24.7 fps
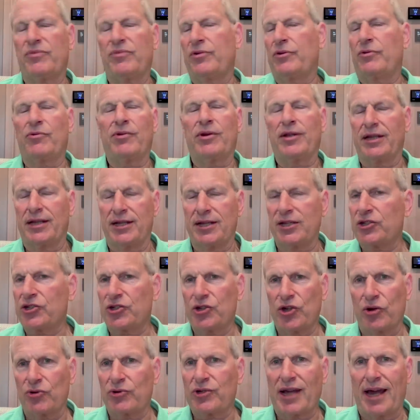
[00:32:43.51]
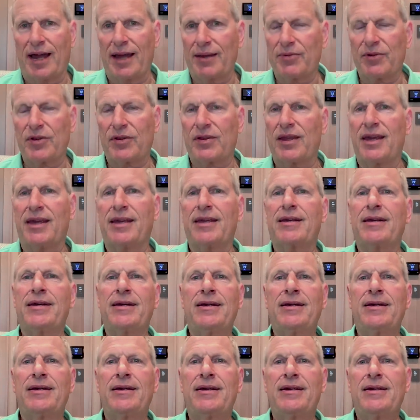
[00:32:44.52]
there really is no time to think.
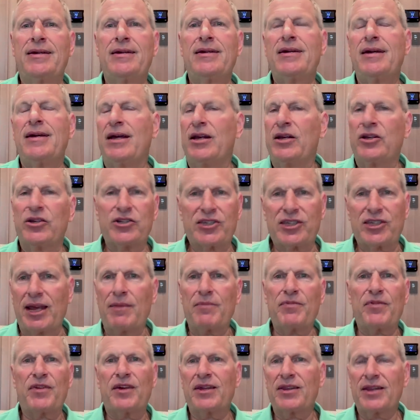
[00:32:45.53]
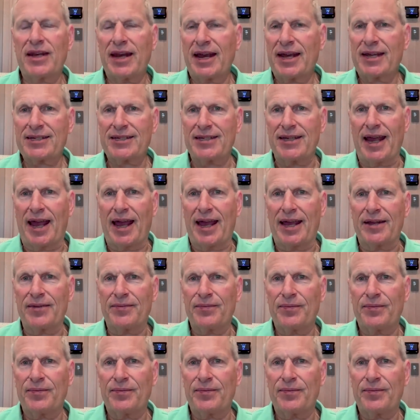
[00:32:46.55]
And then the same thing the next day.